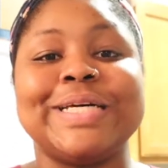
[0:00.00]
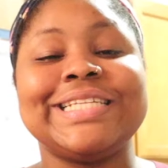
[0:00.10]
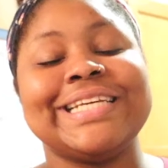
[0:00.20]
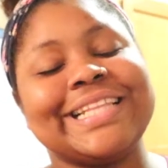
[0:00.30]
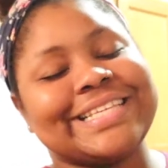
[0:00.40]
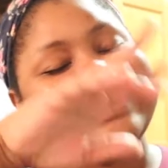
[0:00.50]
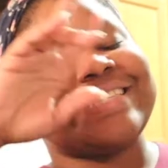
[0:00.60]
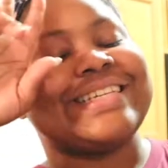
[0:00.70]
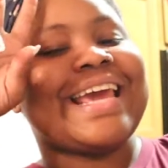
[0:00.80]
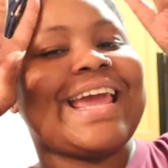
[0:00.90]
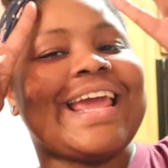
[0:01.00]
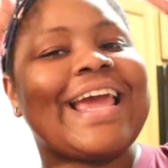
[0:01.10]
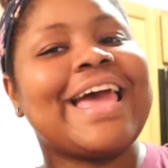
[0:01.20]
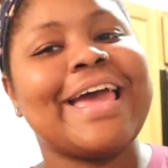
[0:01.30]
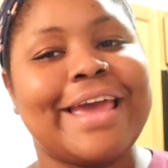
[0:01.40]
but this is day
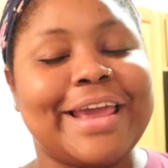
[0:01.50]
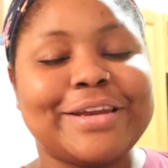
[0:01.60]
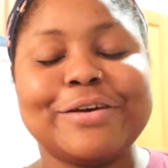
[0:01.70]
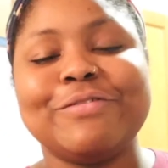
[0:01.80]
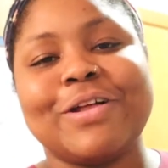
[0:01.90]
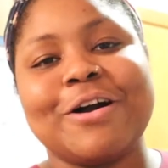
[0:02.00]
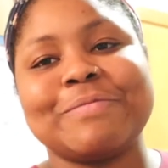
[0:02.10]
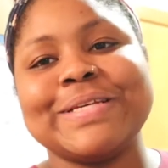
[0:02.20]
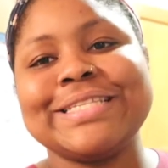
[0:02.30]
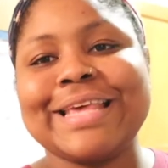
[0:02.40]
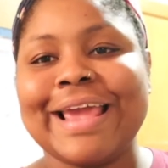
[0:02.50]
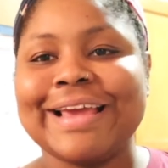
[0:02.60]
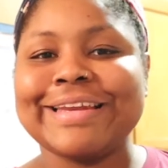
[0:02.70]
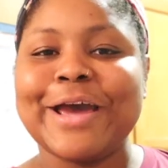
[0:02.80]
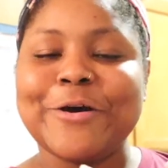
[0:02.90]
eight of Vlogmas
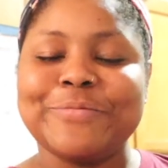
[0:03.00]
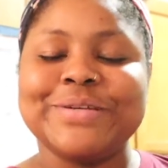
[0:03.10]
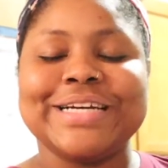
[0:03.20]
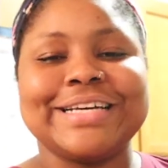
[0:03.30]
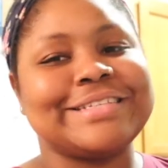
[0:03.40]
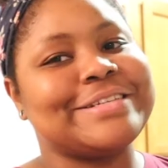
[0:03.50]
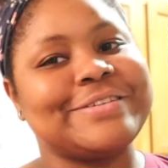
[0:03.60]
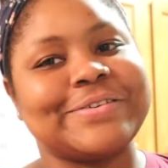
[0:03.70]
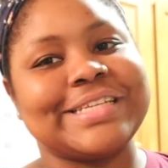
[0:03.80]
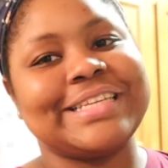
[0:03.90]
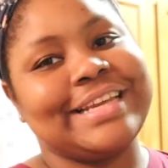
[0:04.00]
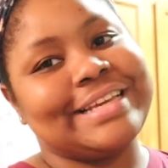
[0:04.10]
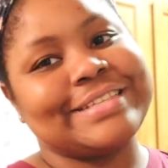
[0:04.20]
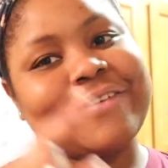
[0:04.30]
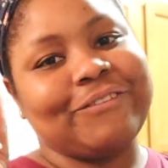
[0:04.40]
and I hope you guys enjoy today's